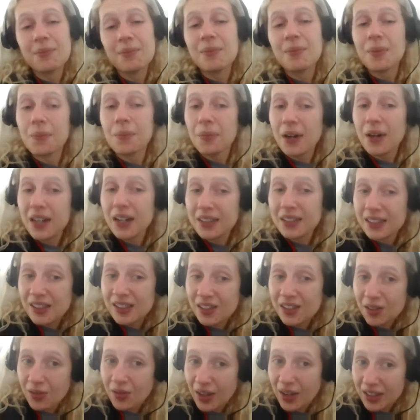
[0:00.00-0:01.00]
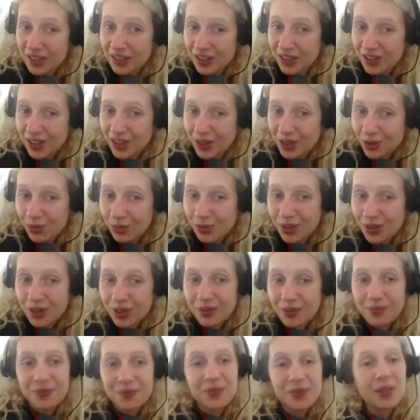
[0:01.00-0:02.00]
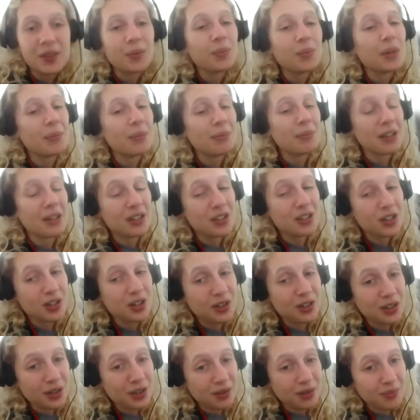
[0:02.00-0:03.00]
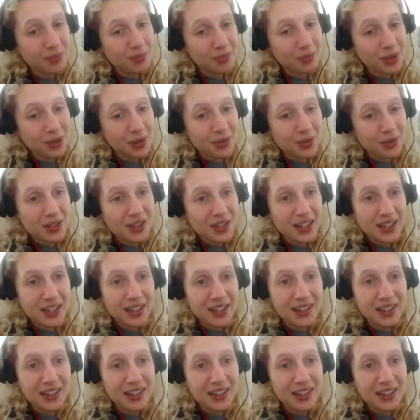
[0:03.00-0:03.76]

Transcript: Practice gratitude. We mentioned music.